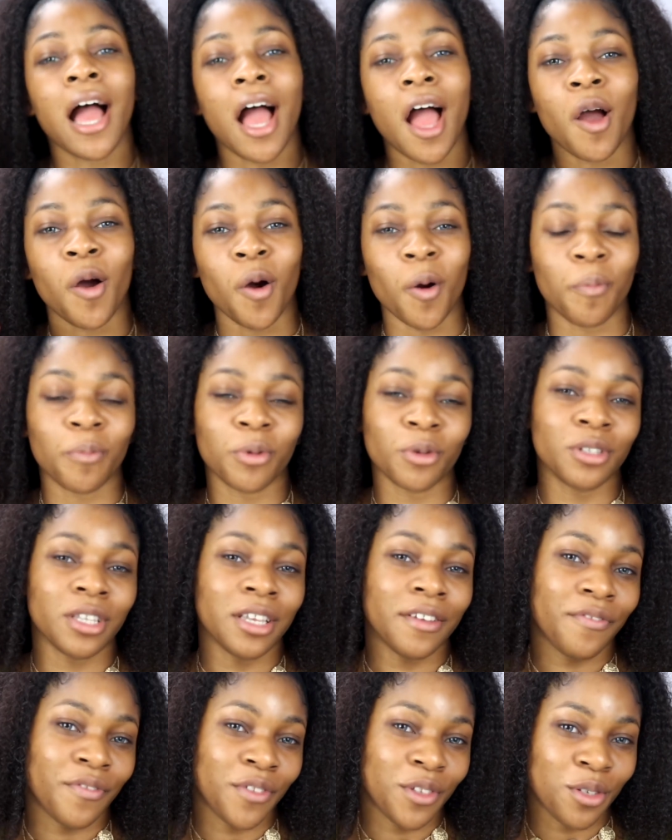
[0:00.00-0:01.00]
I upload
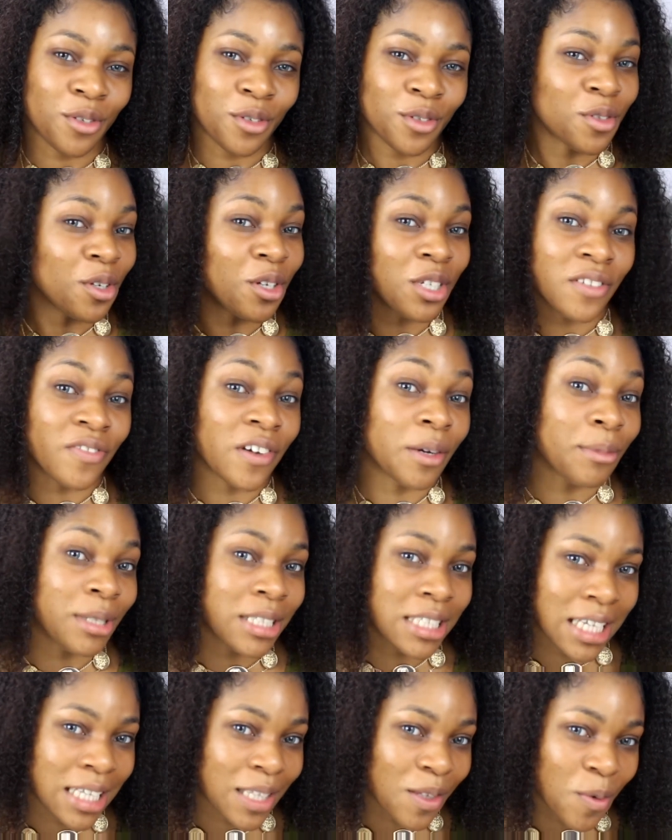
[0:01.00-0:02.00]
a video so you never
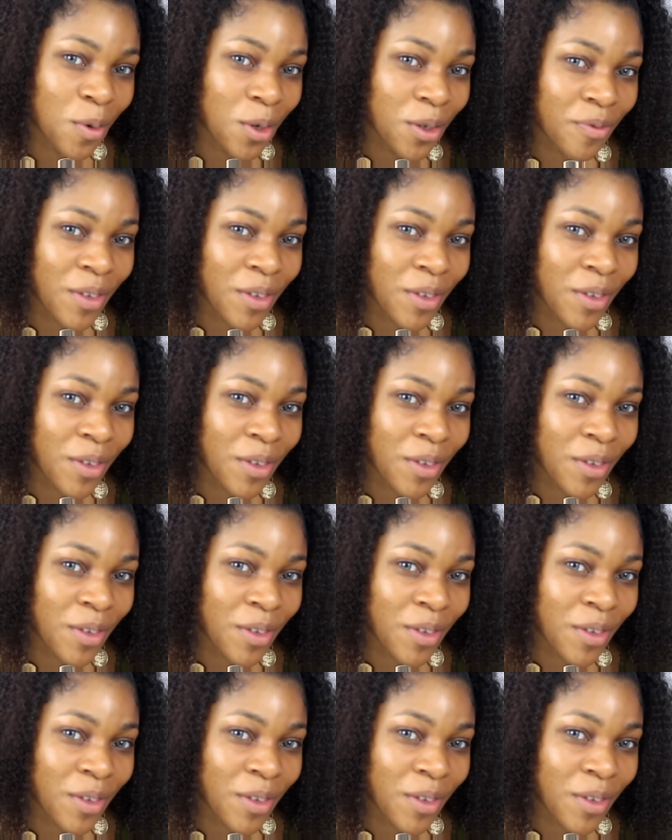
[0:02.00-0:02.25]
miss anyone.